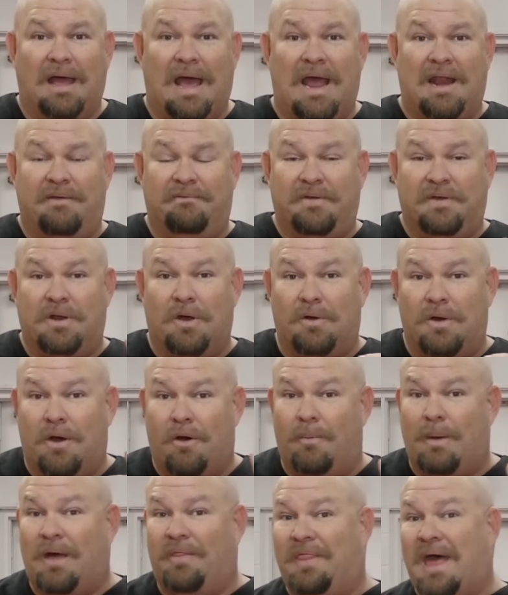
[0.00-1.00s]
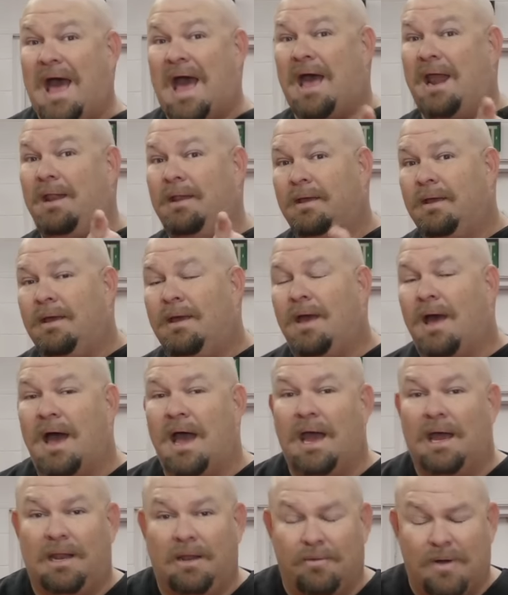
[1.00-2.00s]
And if you don't know about that, I
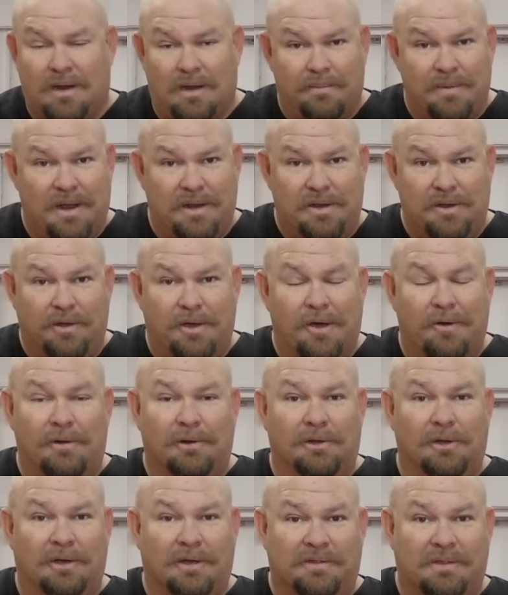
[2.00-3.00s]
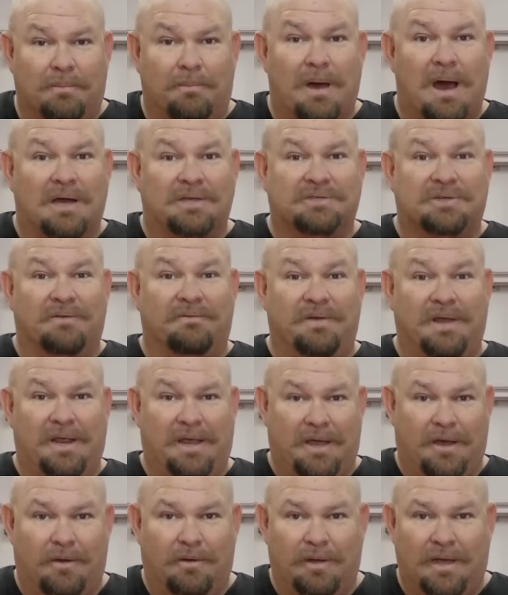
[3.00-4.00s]
highly recommend you go and look at the Boxster
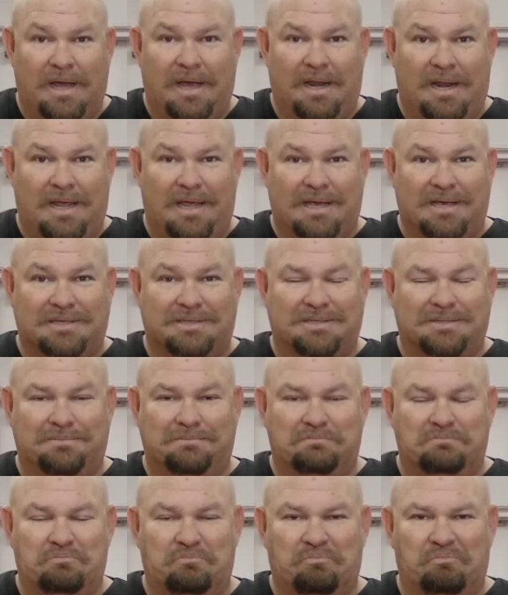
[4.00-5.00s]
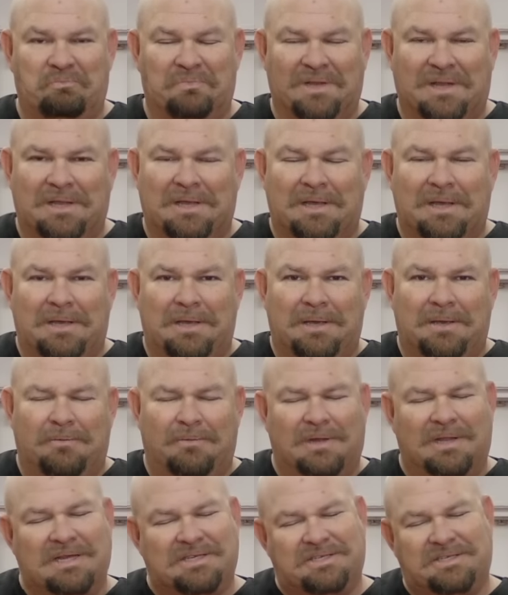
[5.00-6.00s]
video. It is,
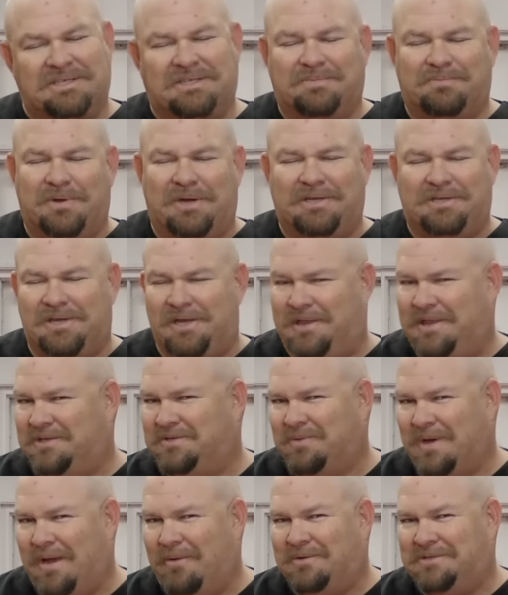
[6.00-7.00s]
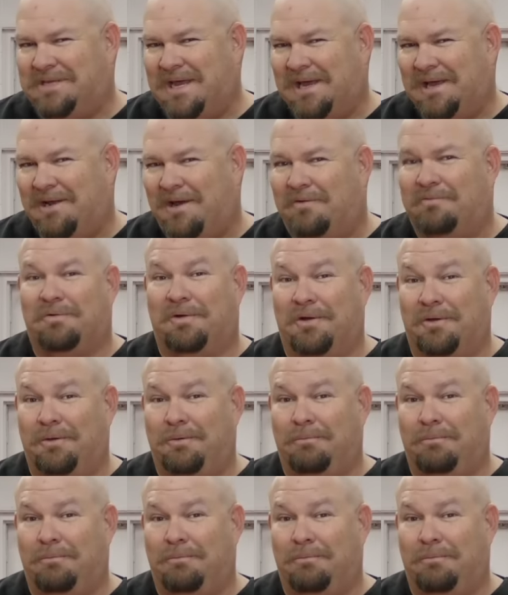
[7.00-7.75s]
well, let's just put it to you this way. It was taken off road.